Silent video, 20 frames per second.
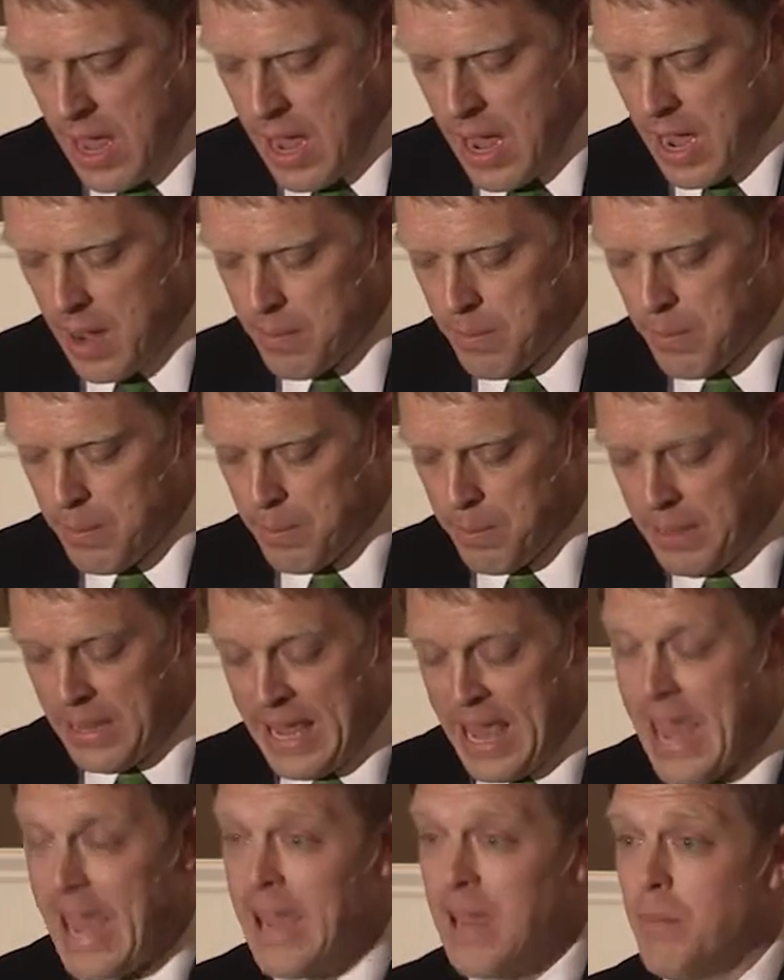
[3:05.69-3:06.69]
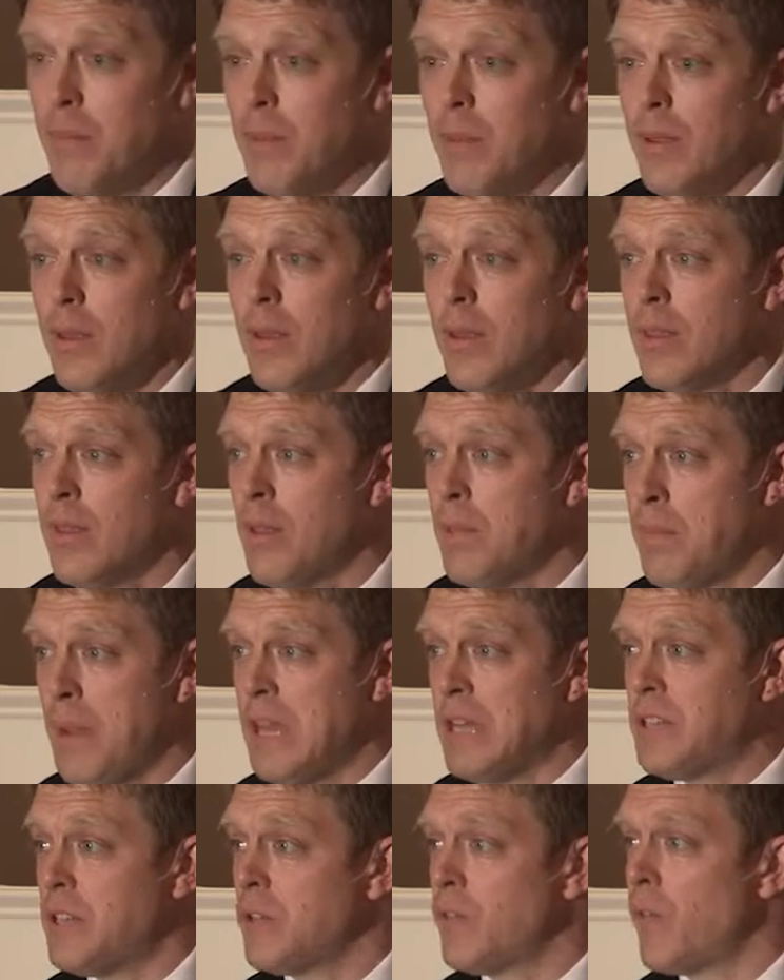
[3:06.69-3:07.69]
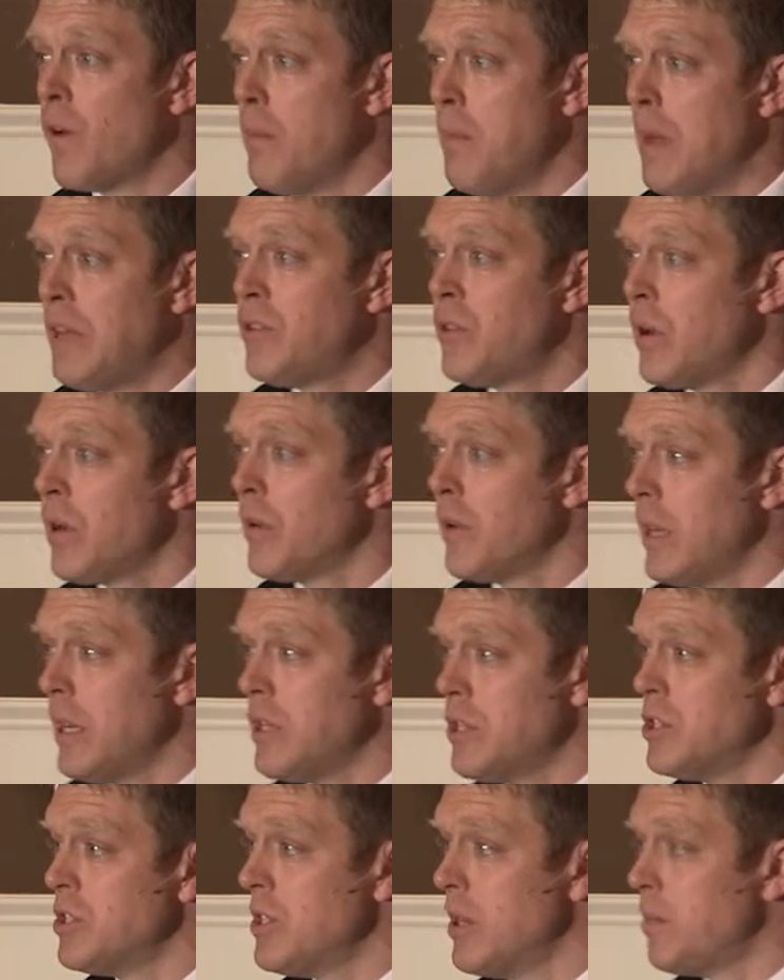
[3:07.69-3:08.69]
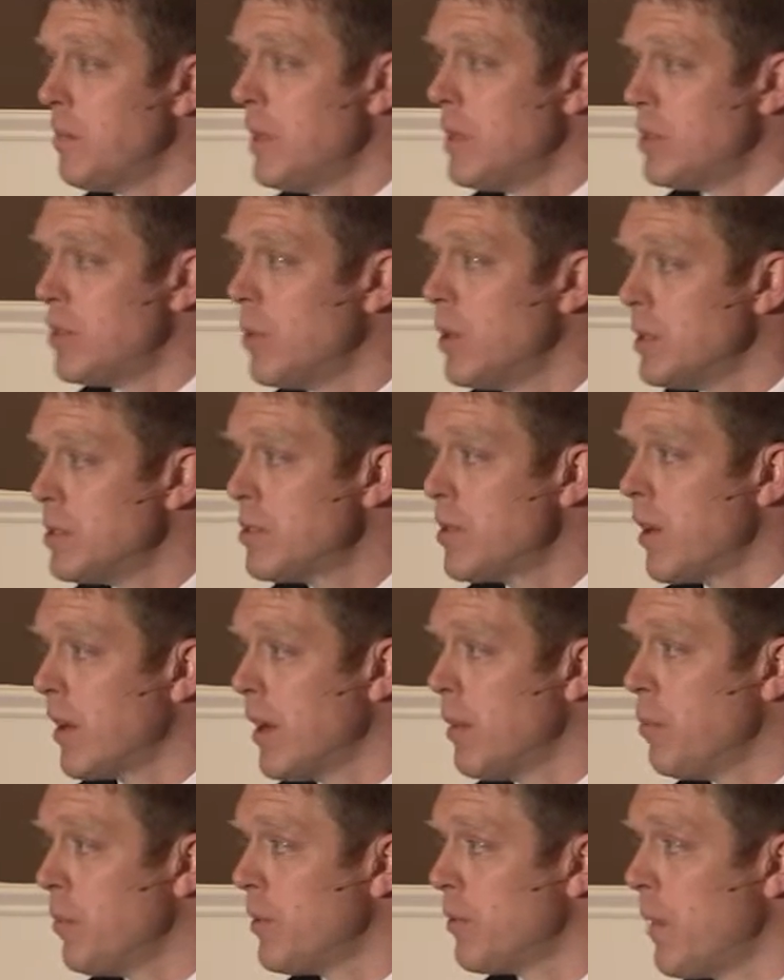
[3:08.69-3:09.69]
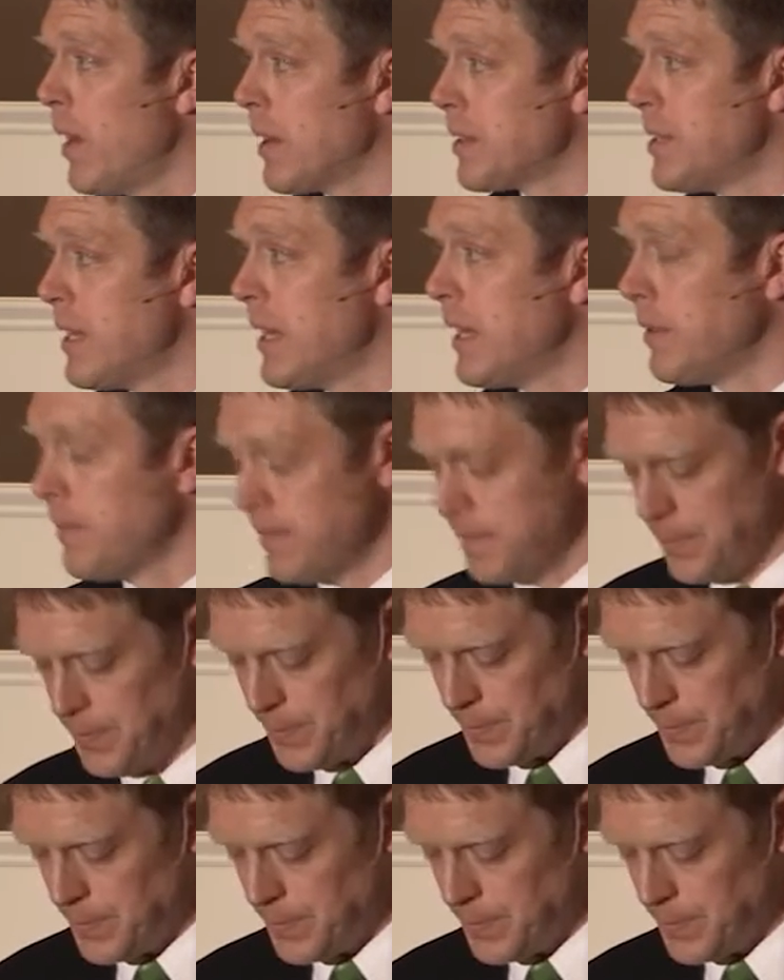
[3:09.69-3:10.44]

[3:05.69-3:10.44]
um, became the basis for a mentoring relationship that Joy struck up with Roxanne.